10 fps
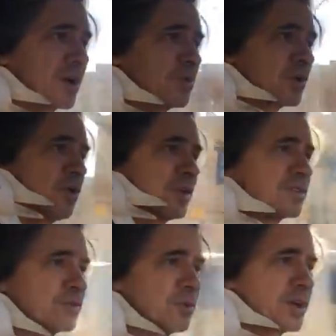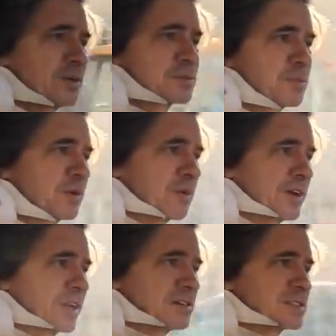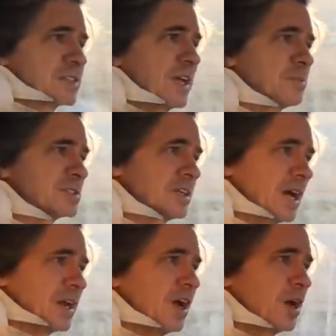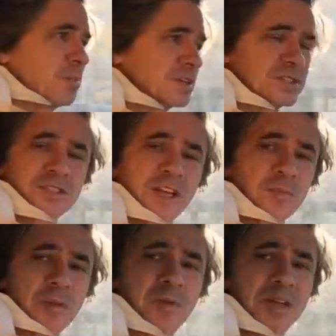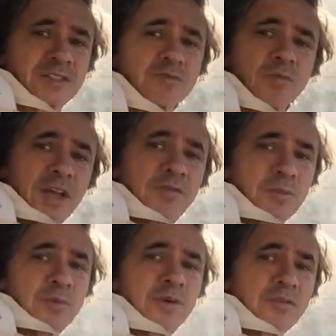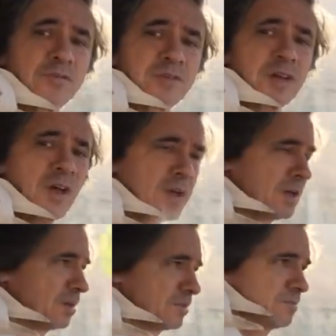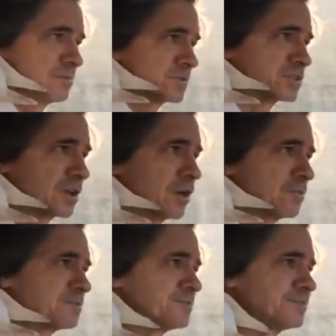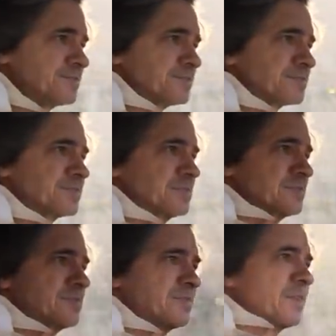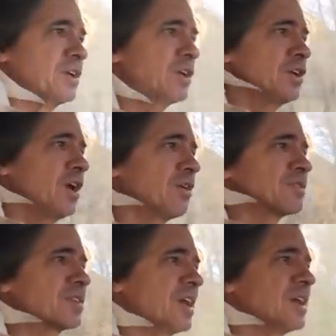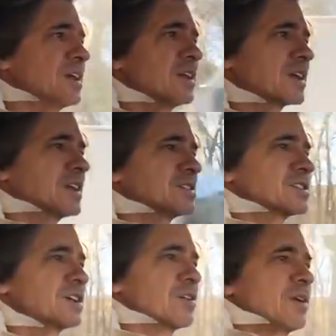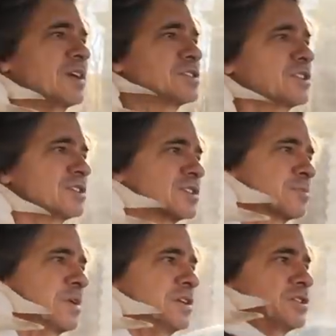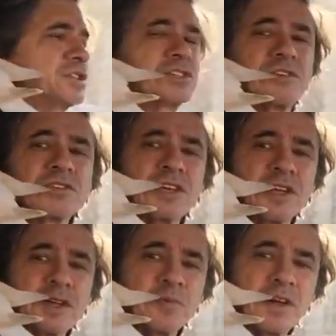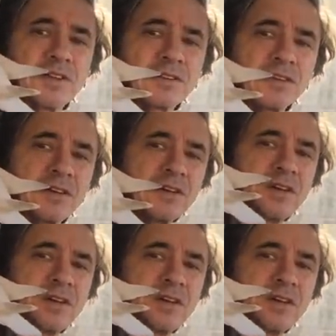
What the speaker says: I'm going to Williamsburg right now. Sam is not up. I just had my place raven-proofed. So, you know, take into consideration the species you're dealing with.